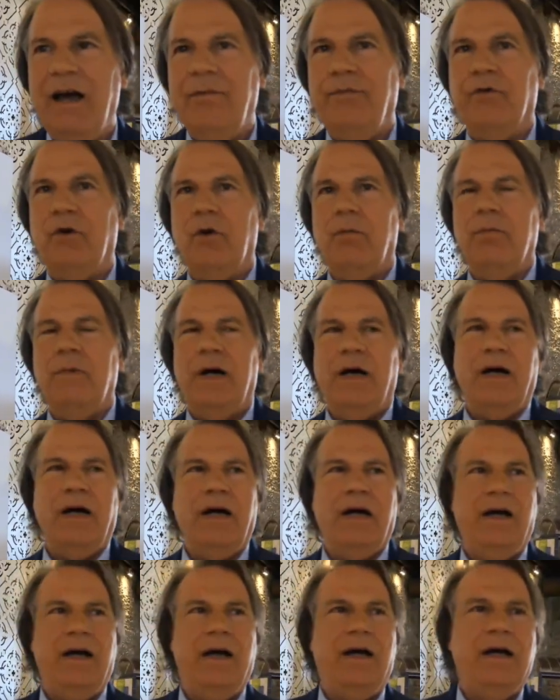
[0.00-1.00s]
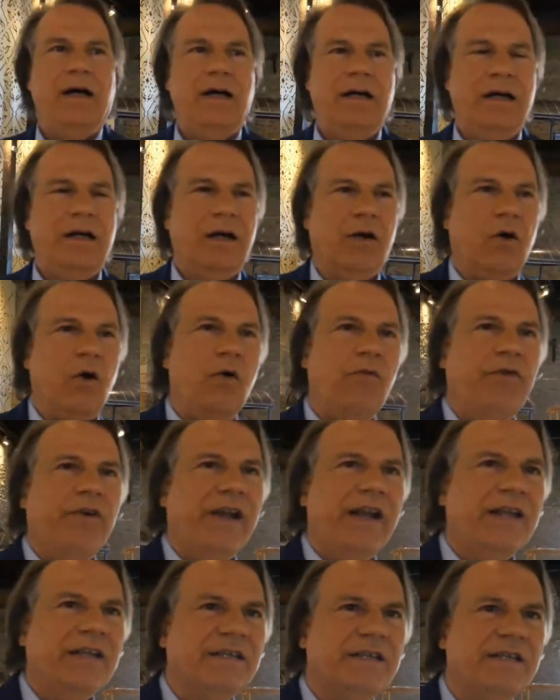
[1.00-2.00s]
from
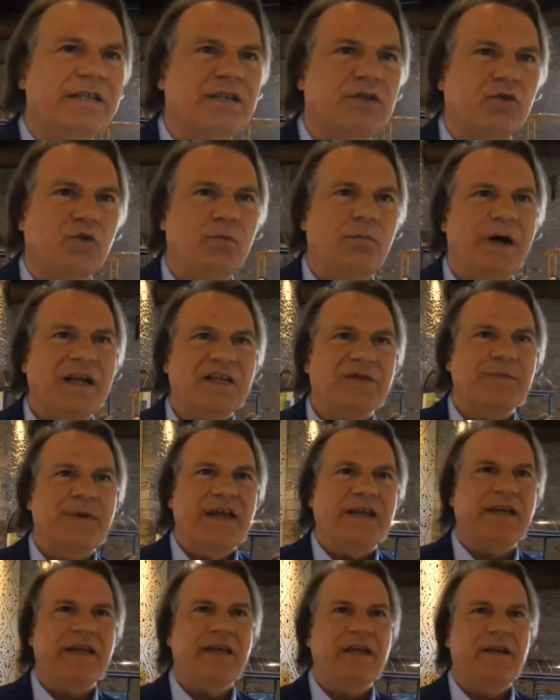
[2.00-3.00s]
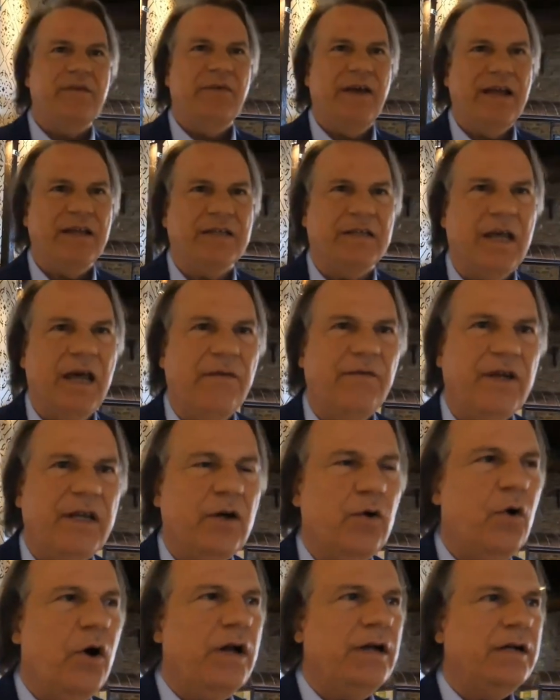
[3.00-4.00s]
conferences to matchmaking events. Every
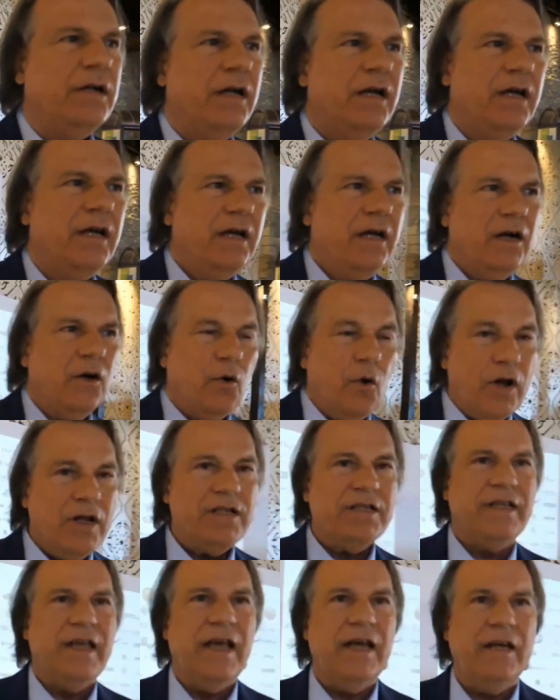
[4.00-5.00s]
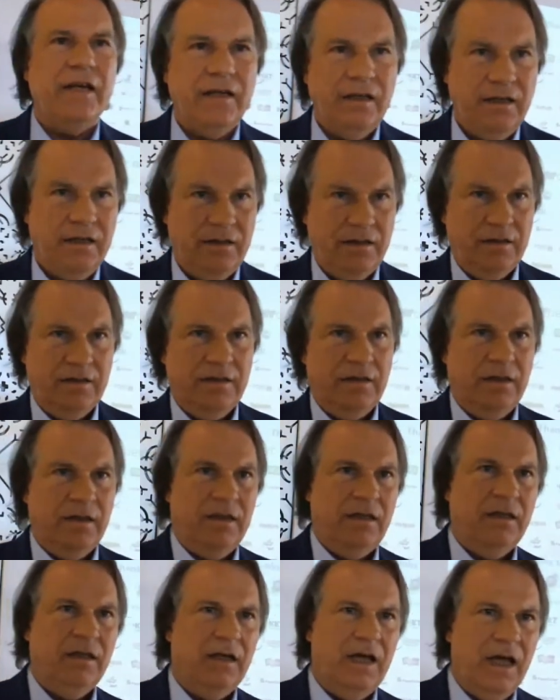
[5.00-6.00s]
Wednesday,
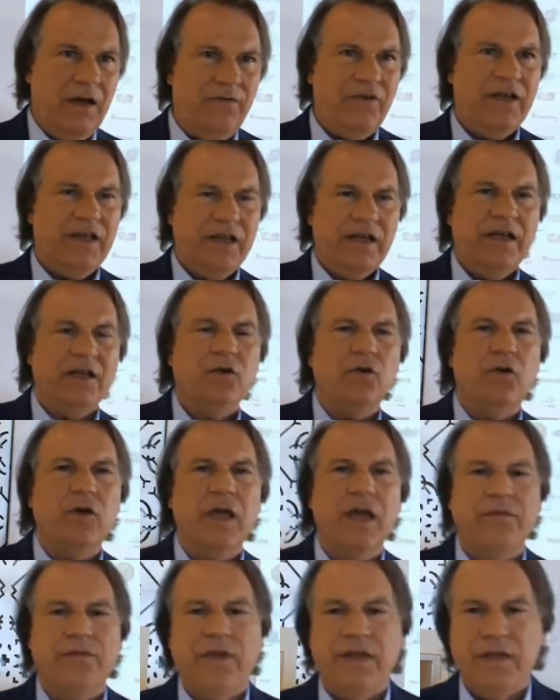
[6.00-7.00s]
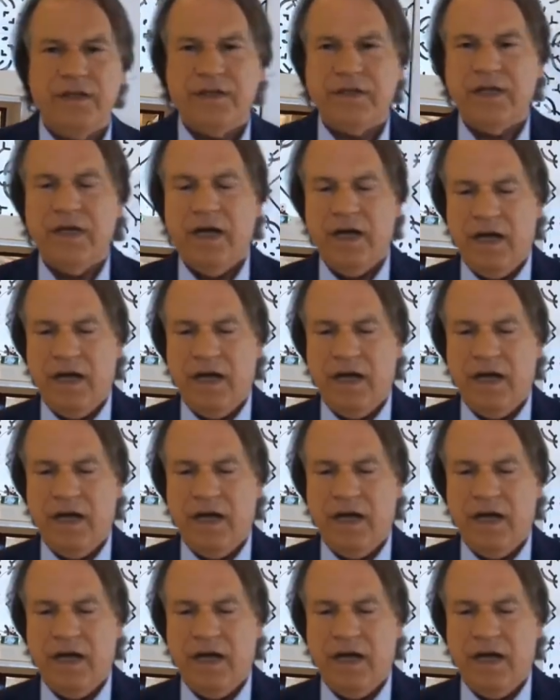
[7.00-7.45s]
every year you have this